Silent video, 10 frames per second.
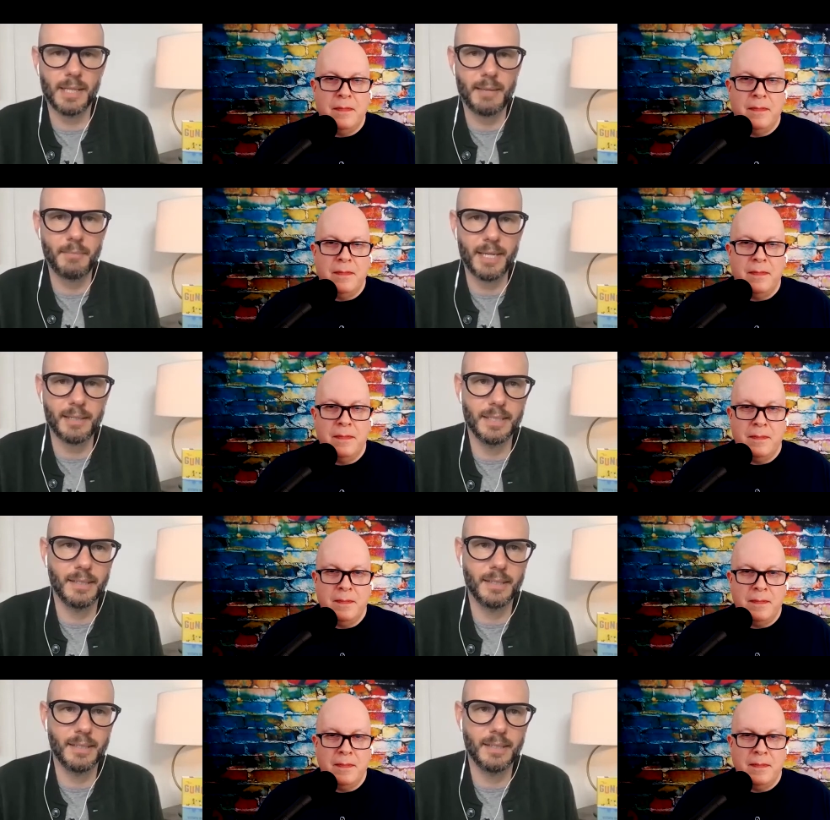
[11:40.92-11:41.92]
Speaker 1: a gay man in
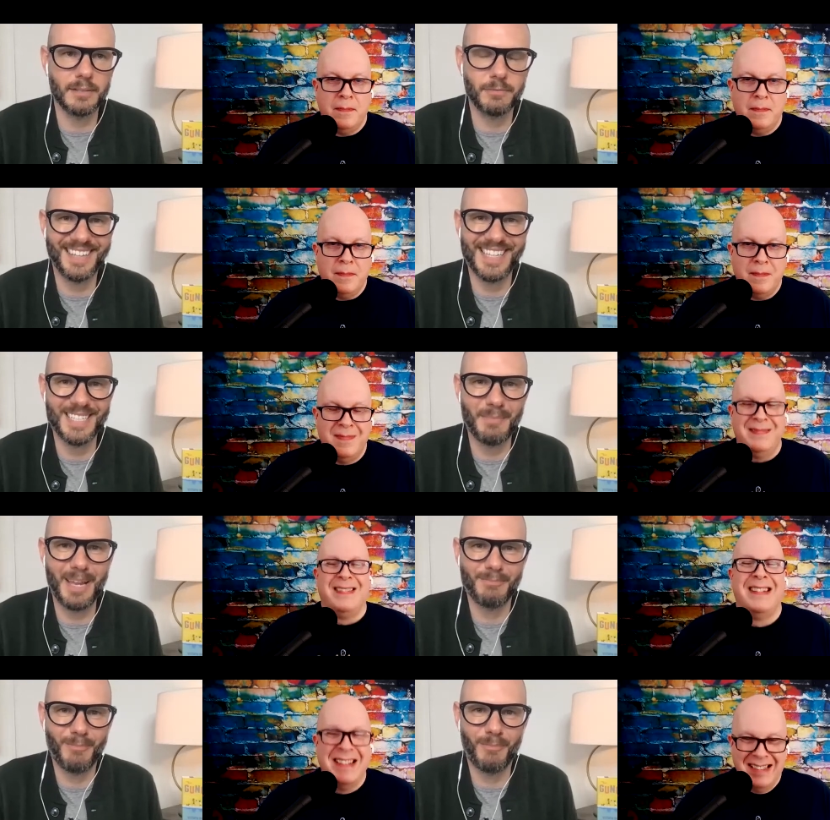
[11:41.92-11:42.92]
the heart of Auntie
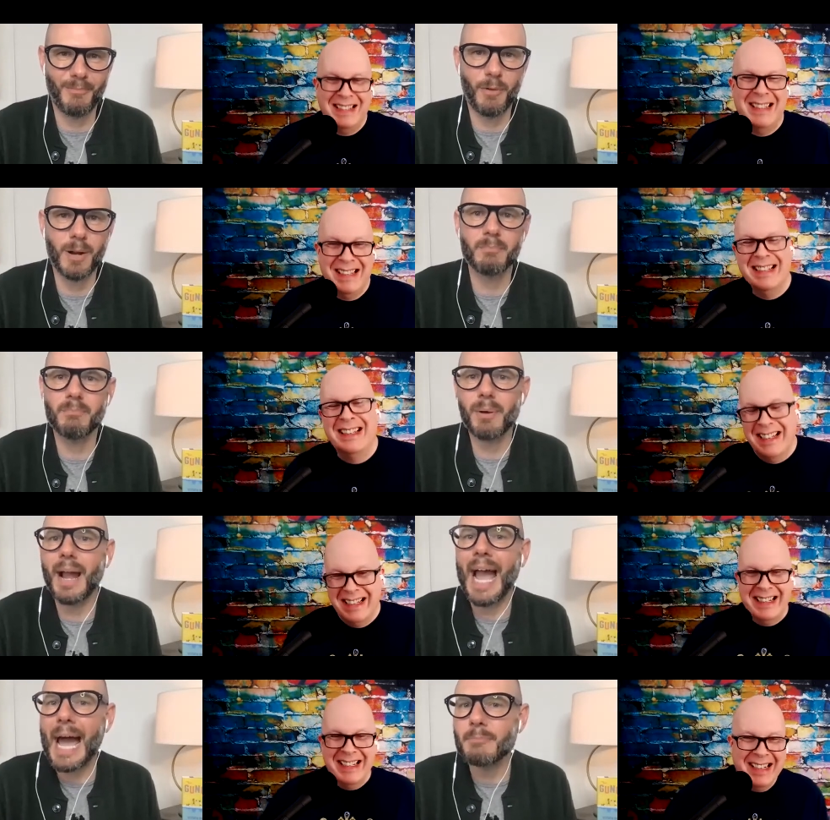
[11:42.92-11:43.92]
mame where
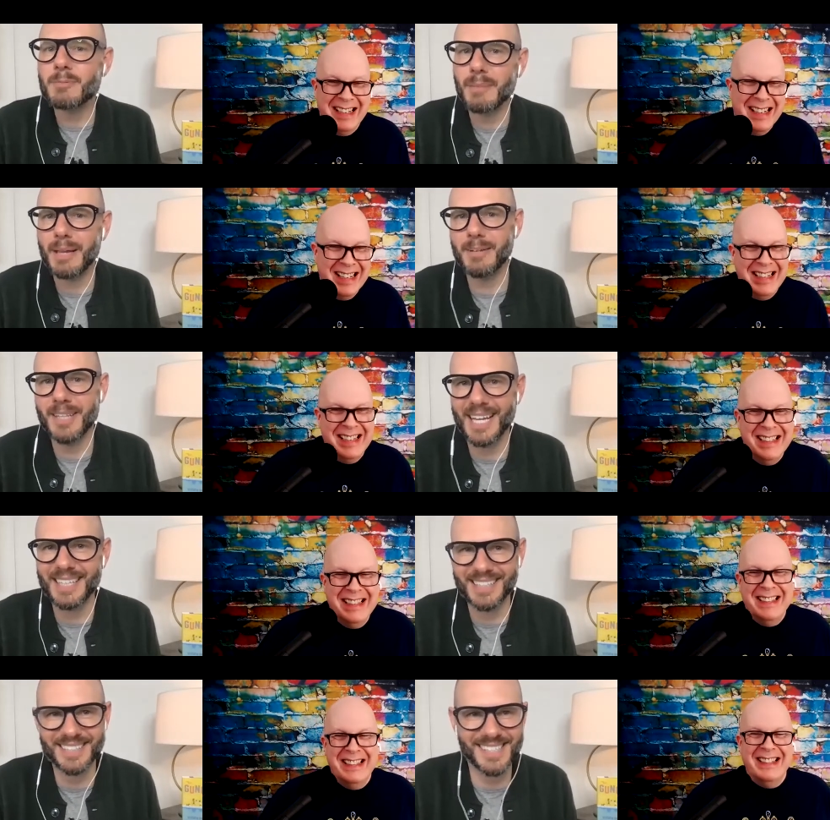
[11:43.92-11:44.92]
perhaps maybe
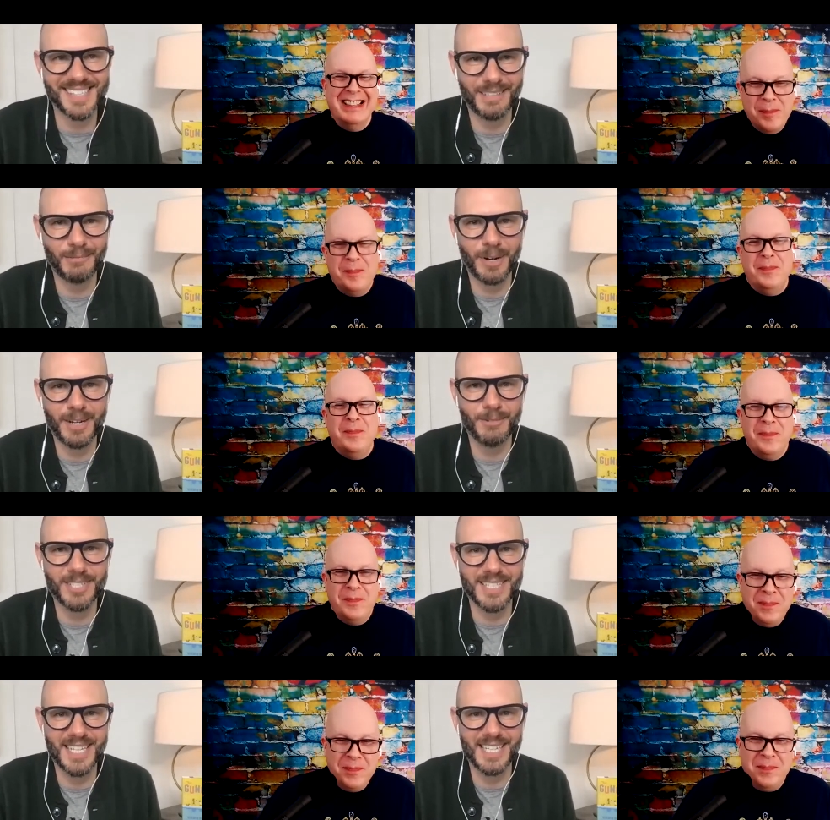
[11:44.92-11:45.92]
that's where he
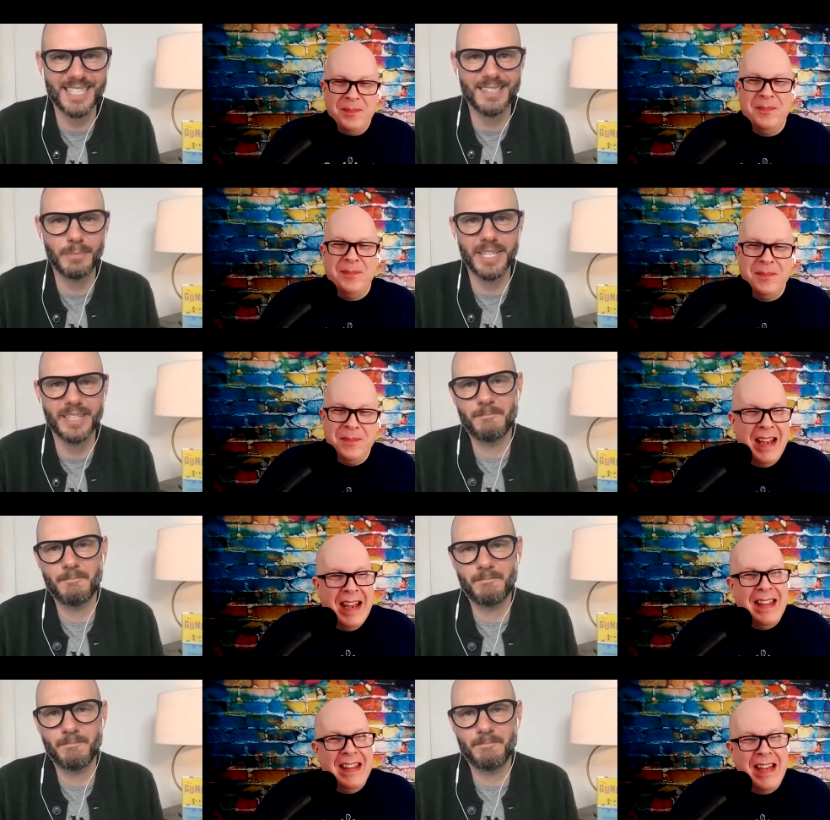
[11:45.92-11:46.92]
was intended to be.
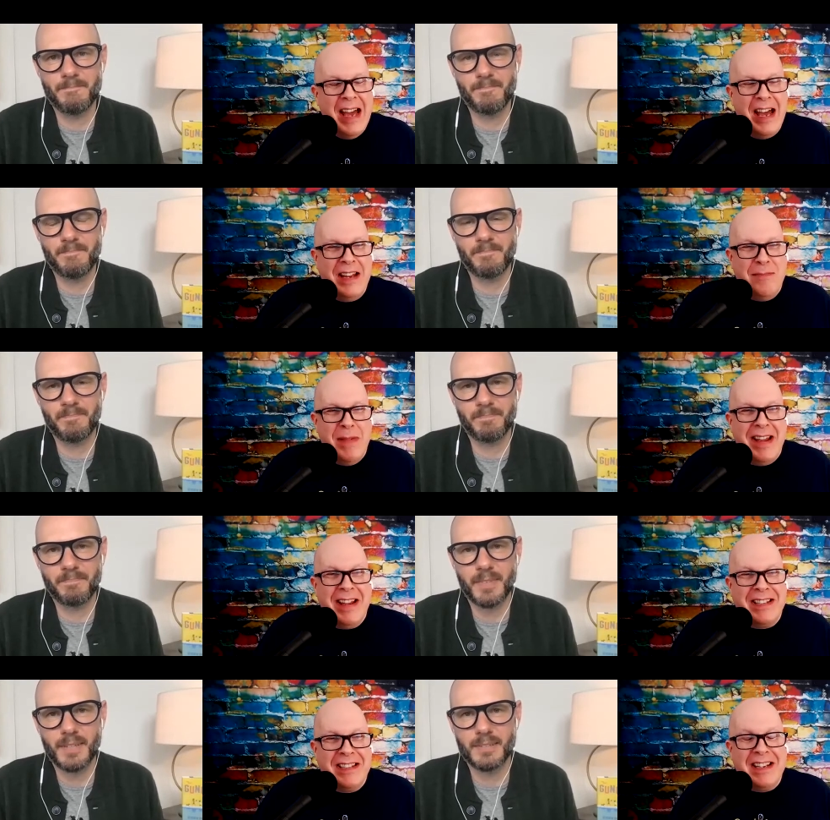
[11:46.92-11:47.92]
Speaker 2: That
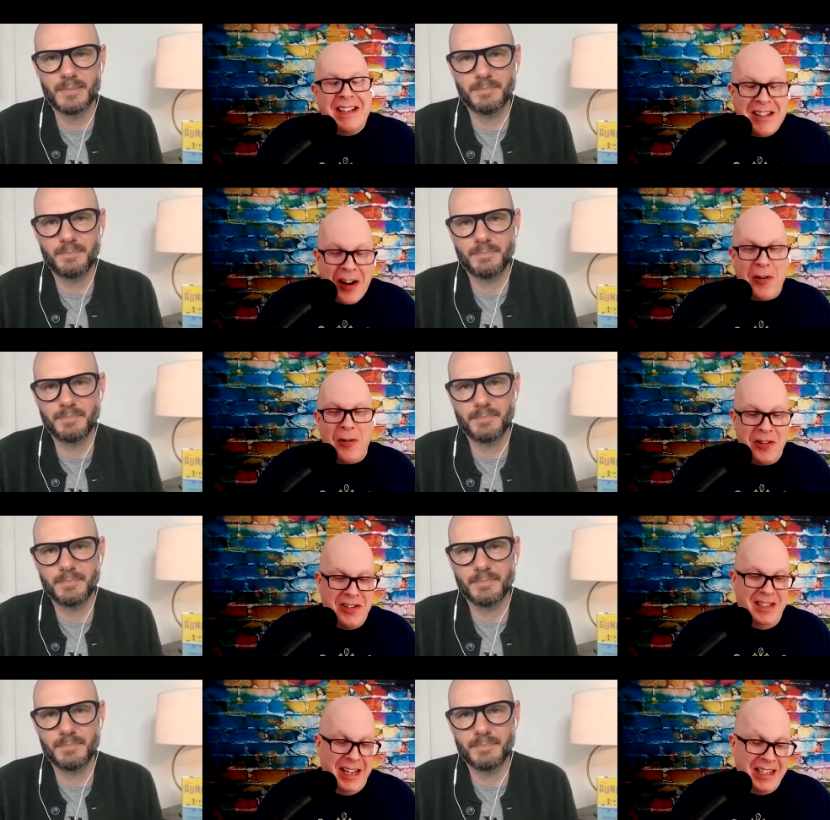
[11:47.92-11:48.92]
makes total
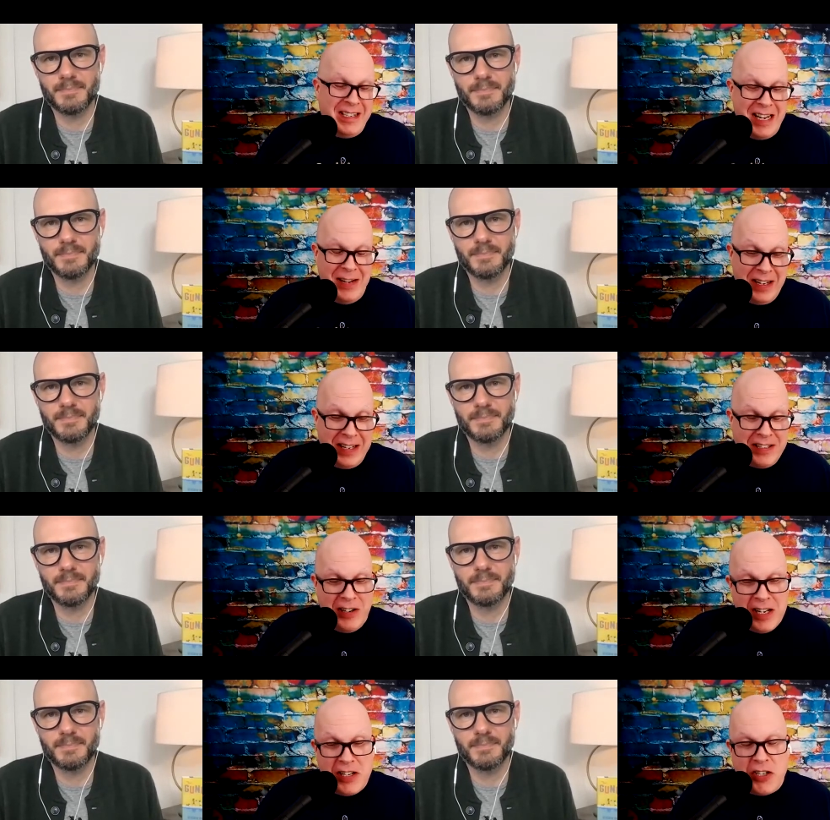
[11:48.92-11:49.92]
sense. I mean, because
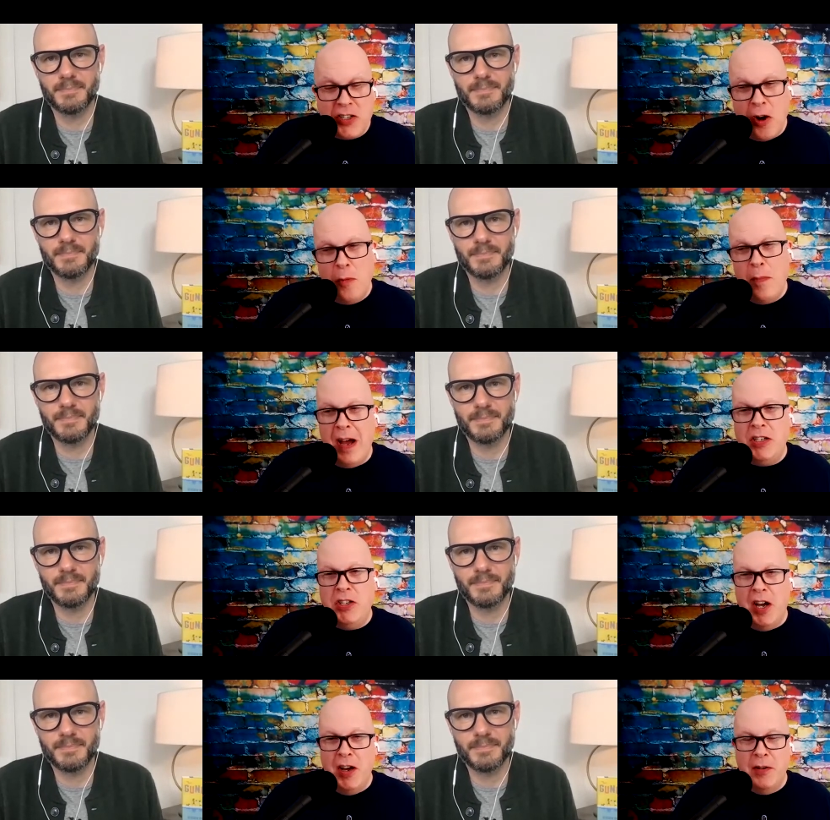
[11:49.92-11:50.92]
there is so
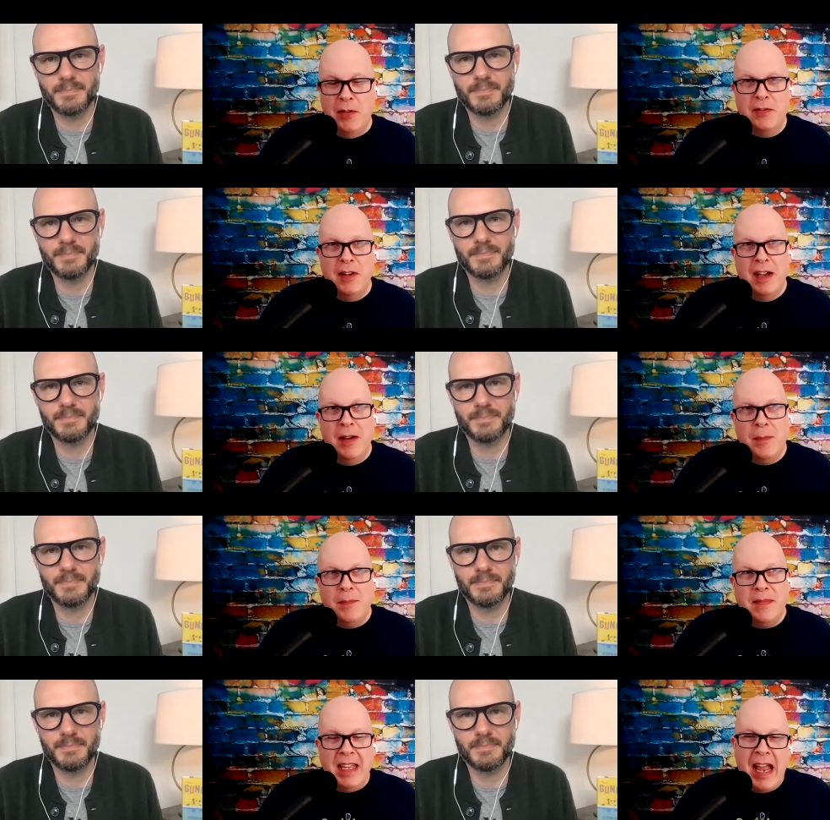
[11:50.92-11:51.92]
much of
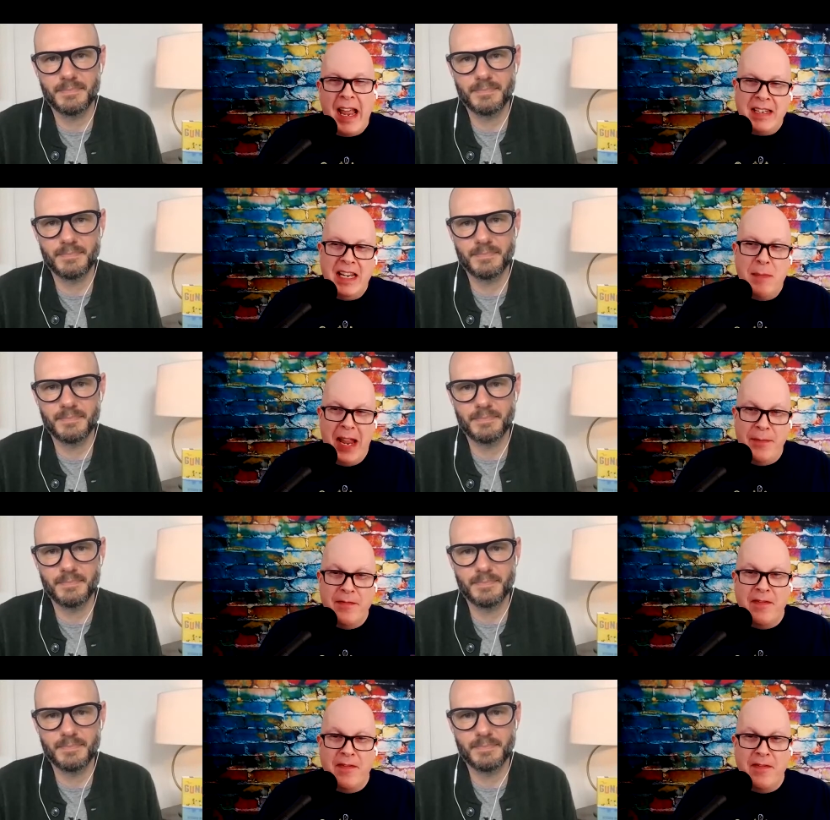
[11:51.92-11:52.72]
the Auntie Mame